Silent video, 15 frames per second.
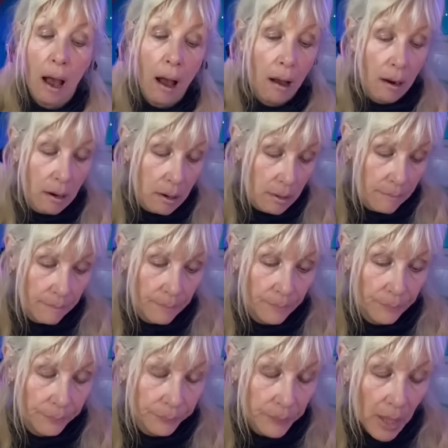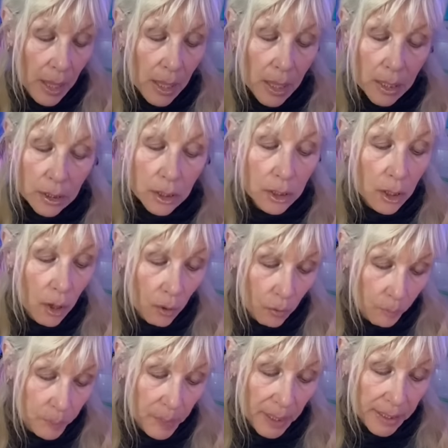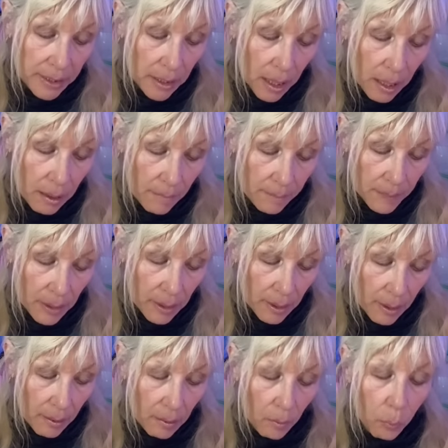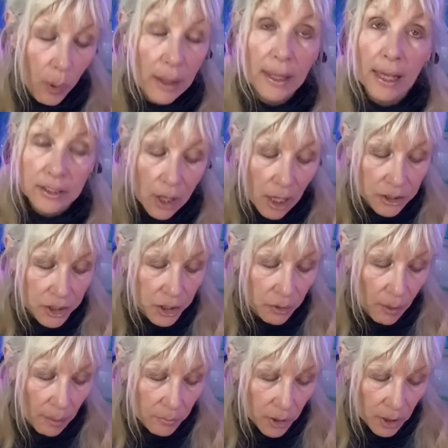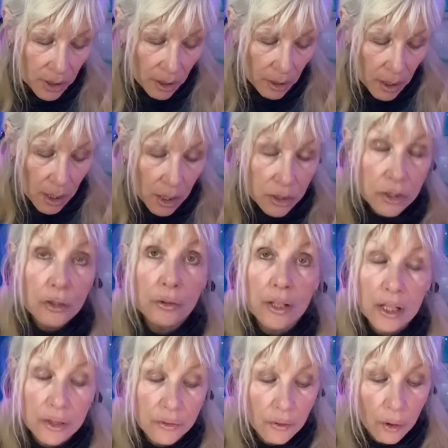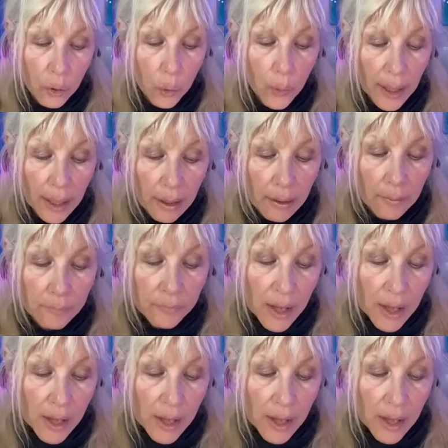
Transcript: are, you know, but um, uh, while I talk to you, I'm going to do this real quick